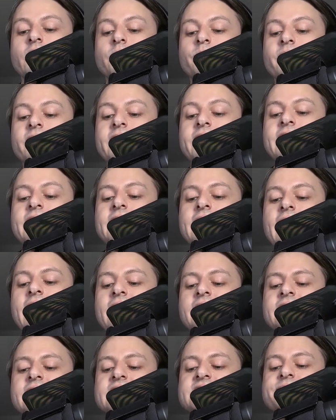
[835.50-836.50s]
But he
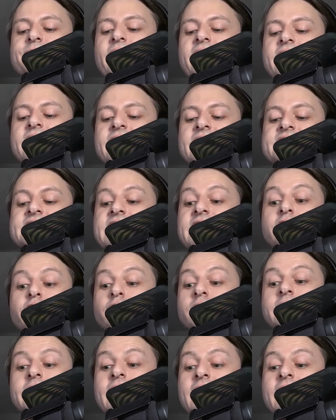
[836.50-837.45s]
ate as many as he could